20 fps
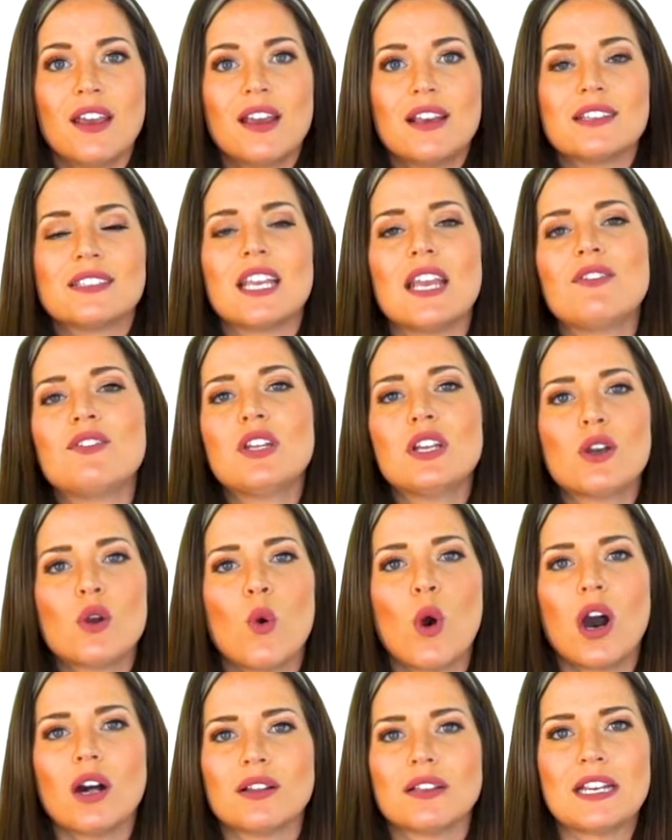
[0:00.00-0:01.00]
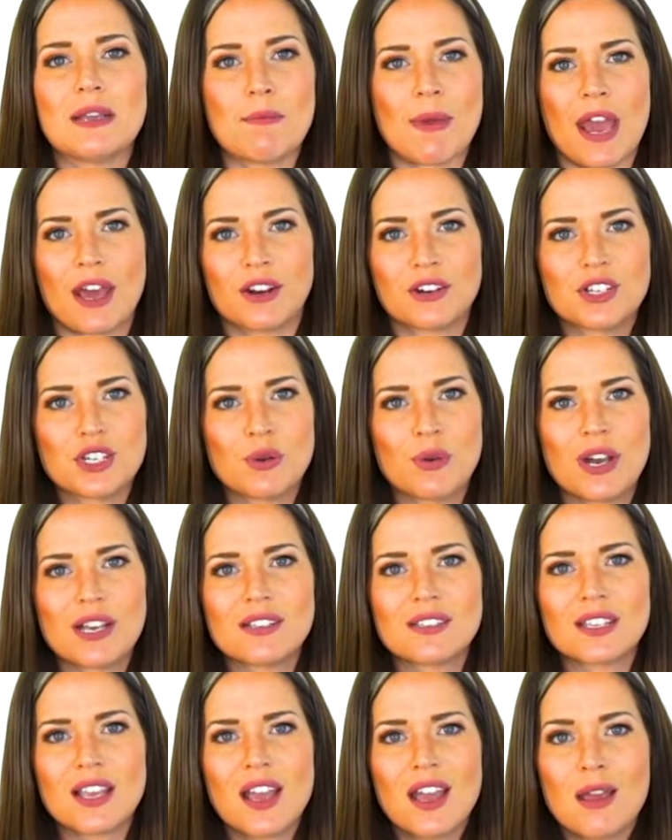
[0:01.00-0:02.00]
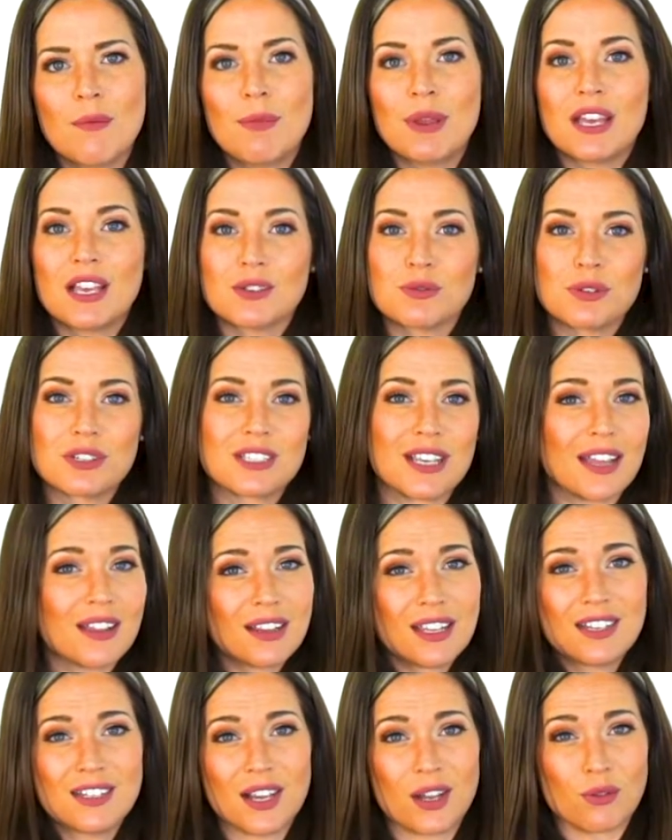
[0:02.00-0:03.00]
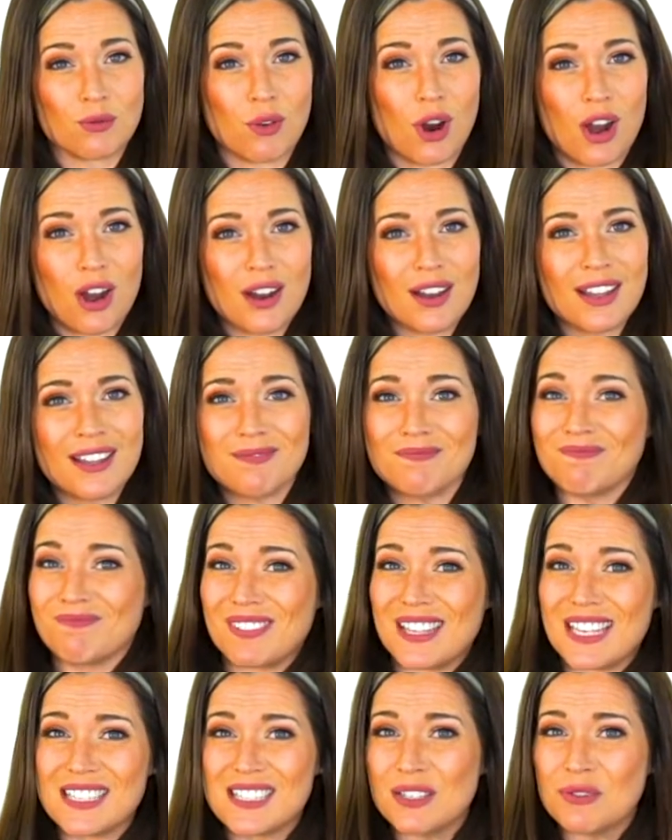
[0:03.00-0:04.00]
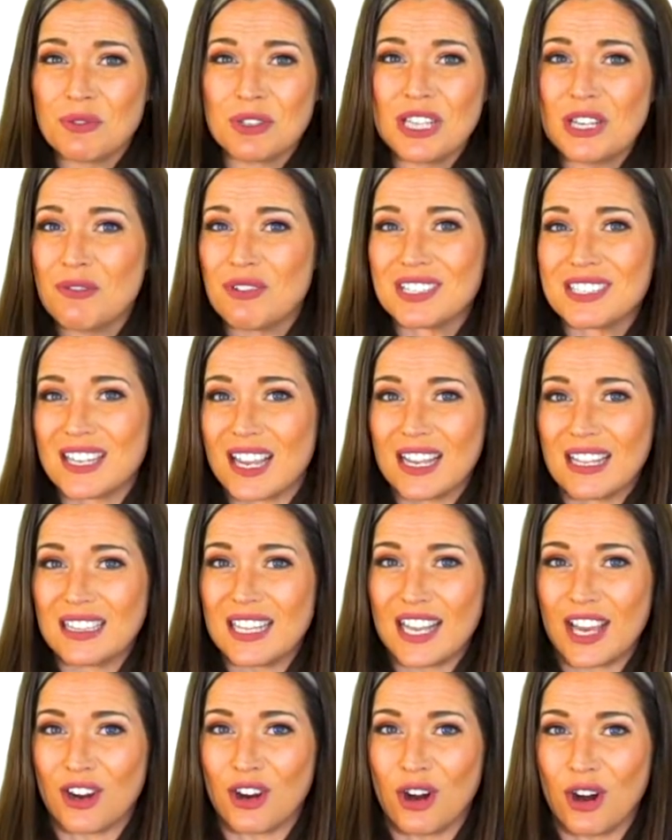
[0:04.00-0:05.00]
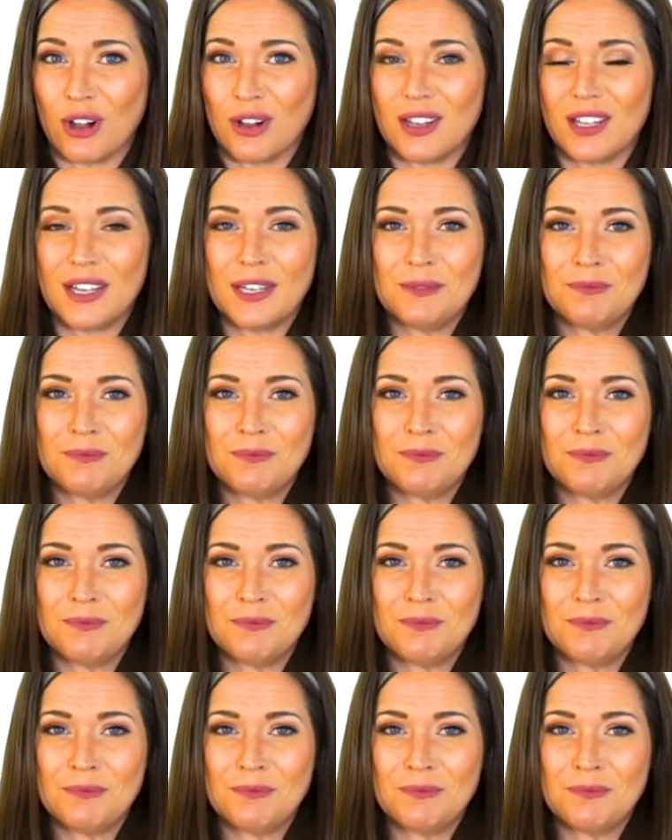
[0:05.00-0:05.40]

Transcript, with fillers: Safety and quality matter to us because recycling done wrong isn't really recycling at all.